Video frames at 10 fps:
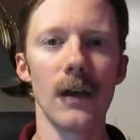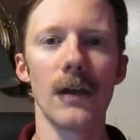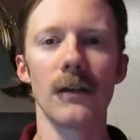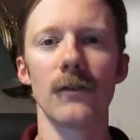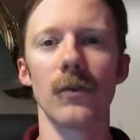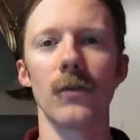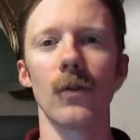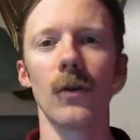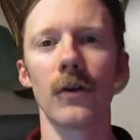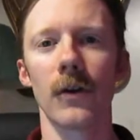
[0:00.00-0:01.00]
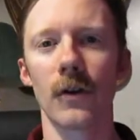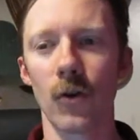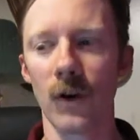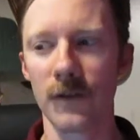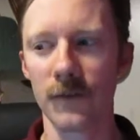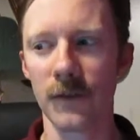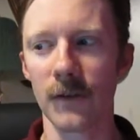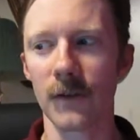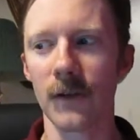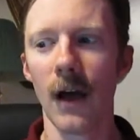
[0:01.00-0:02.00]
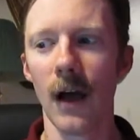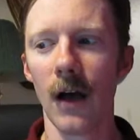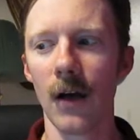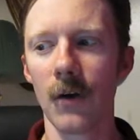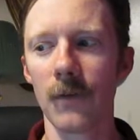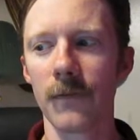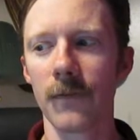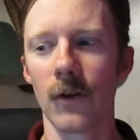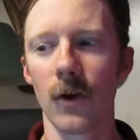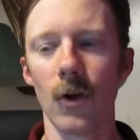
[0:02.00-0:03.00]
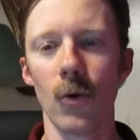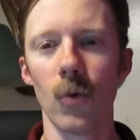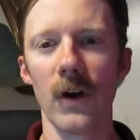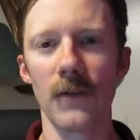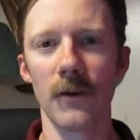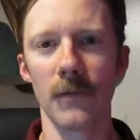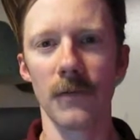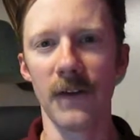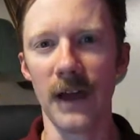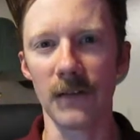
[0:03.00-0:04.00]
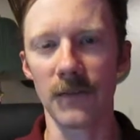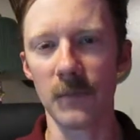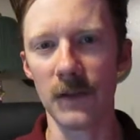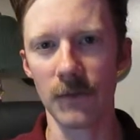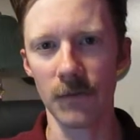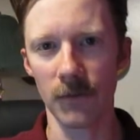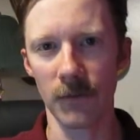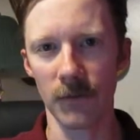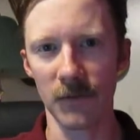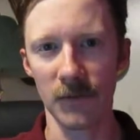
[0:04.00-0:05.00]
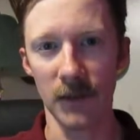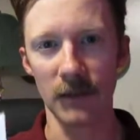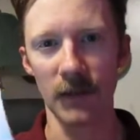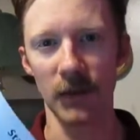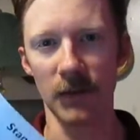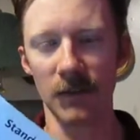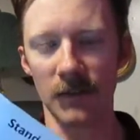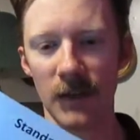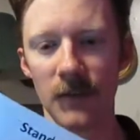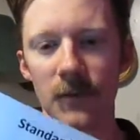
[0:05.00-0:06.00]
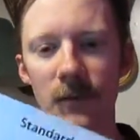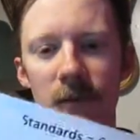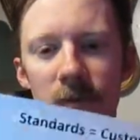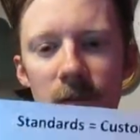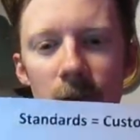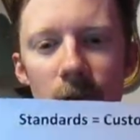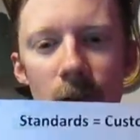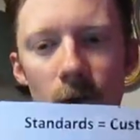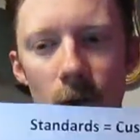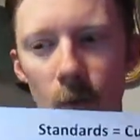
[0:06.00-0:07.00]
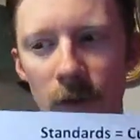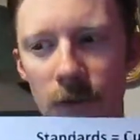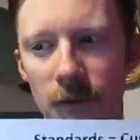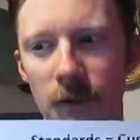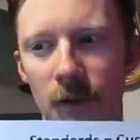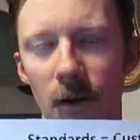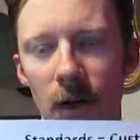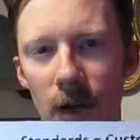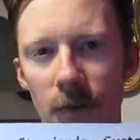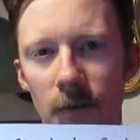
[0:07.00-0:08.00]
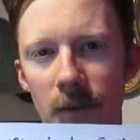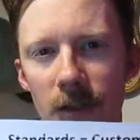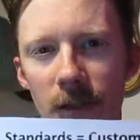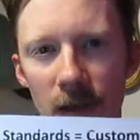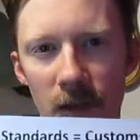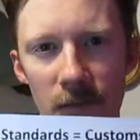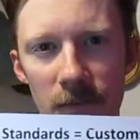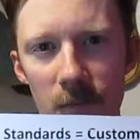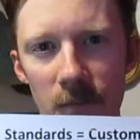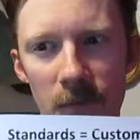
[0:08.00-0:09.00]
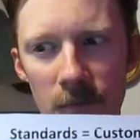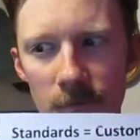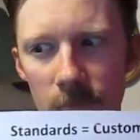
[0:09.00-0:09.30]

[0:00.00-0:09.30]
It's no longer a question of whether facts meet certain scientific standards, which are actually customs,